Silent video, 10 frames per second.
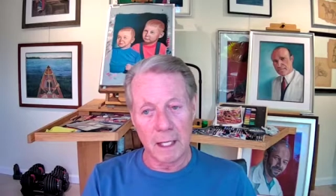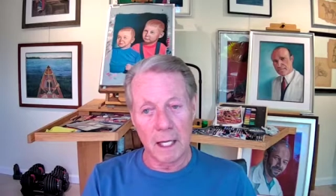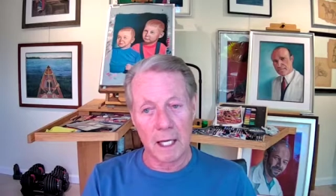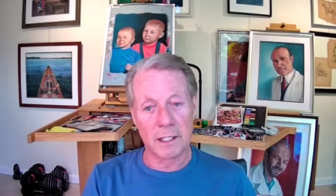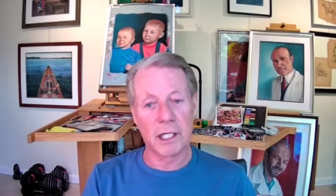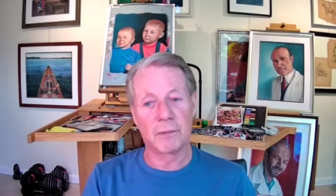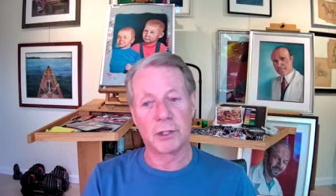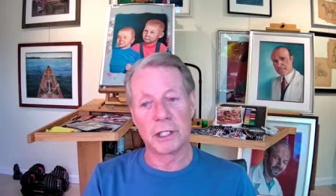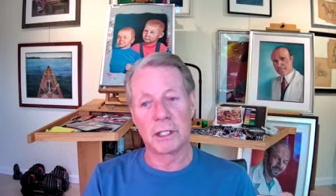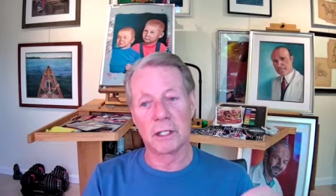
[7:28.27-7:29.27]
except
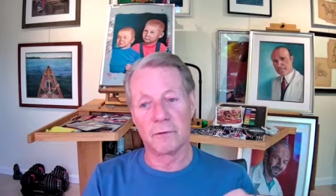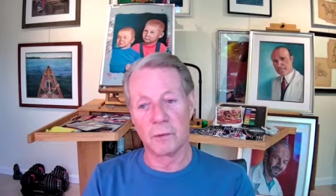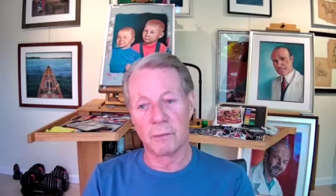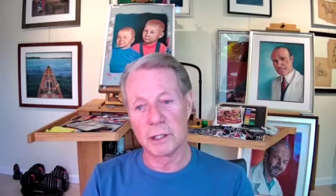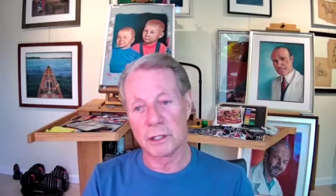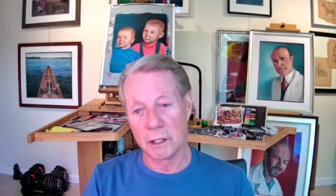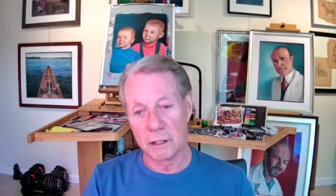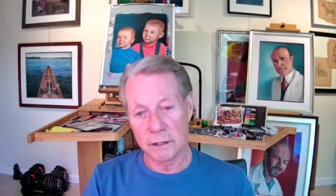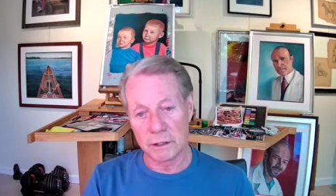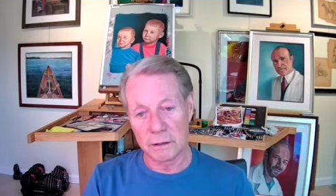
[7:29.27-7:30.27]
she did it for B
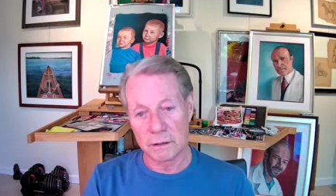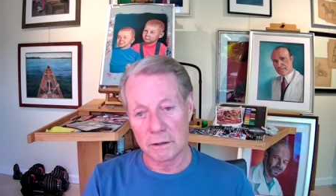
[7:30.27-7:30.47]
cells.